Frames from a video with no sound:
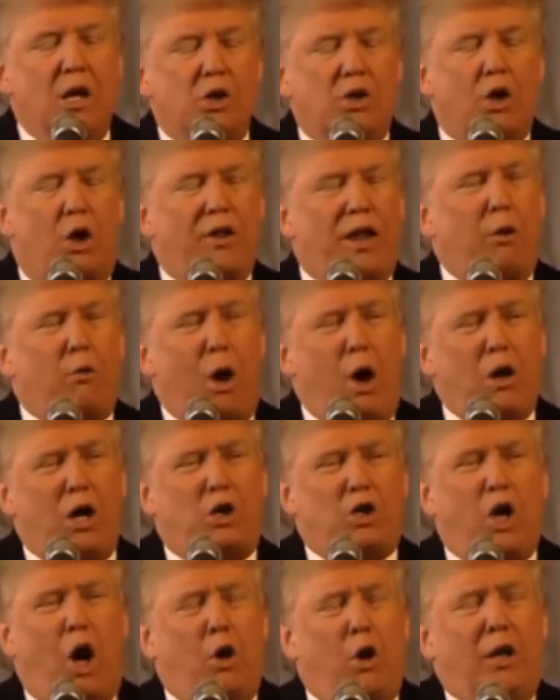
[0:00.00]
So they wrote
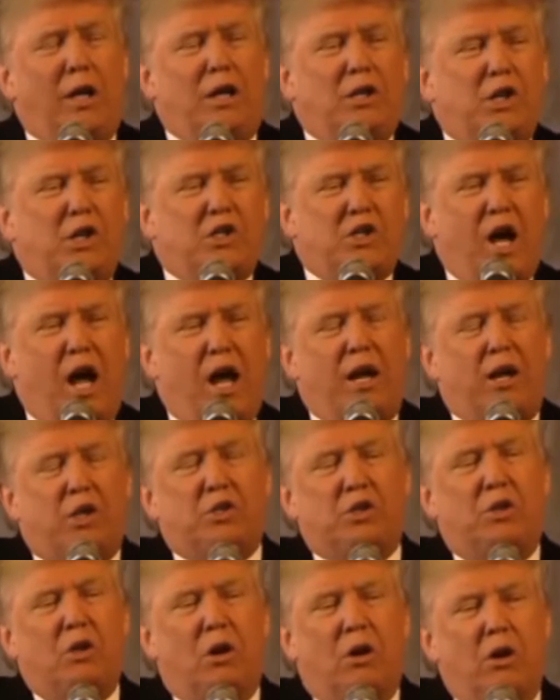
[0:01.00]
a totally
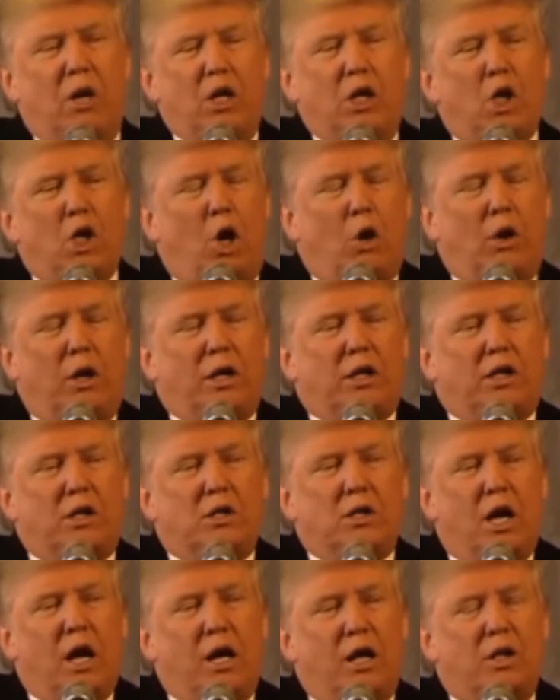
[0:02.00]
dishonest story, totally
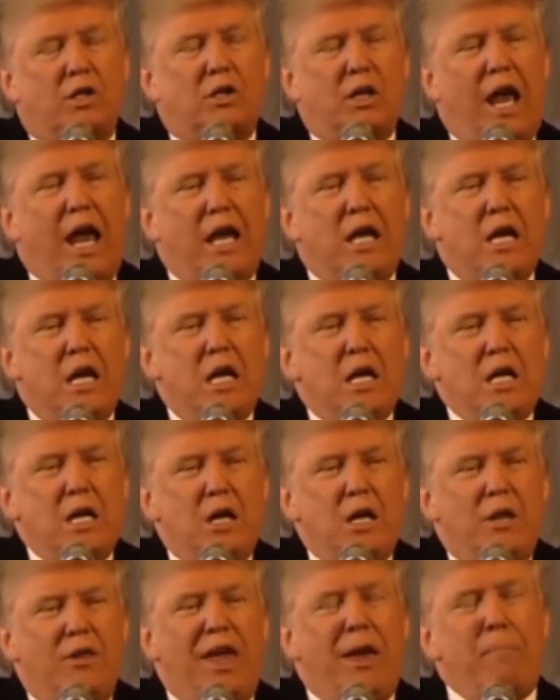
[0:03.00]
dishonest, and
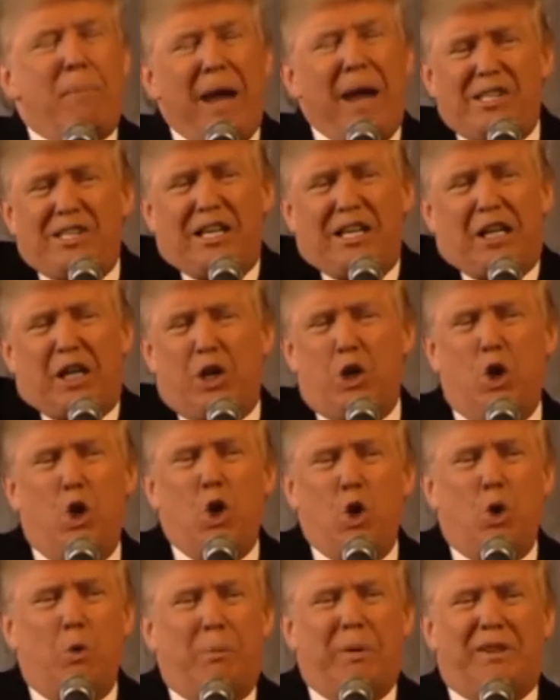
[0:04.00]
they basically
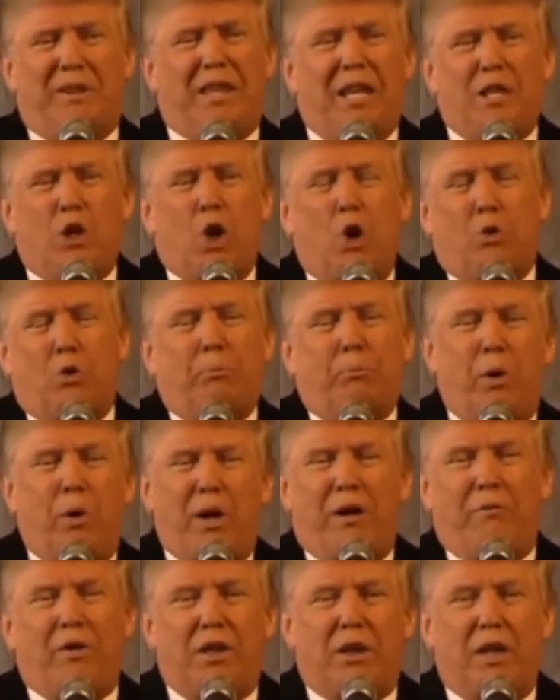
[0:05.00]
knew, but they don't put
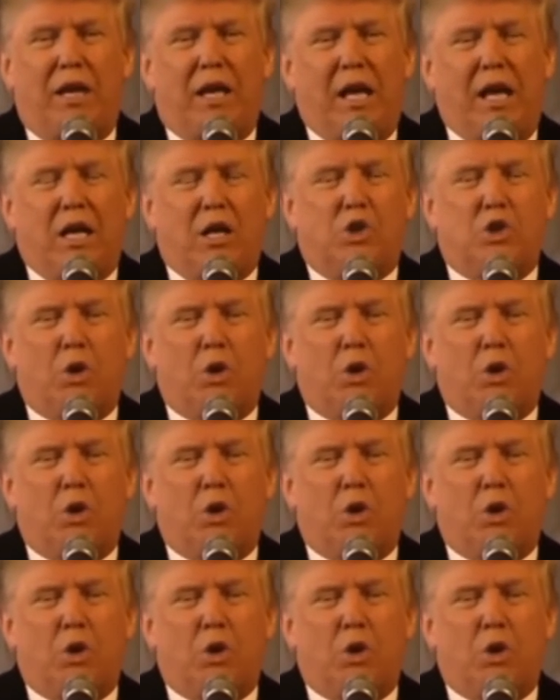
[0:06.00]
everything in.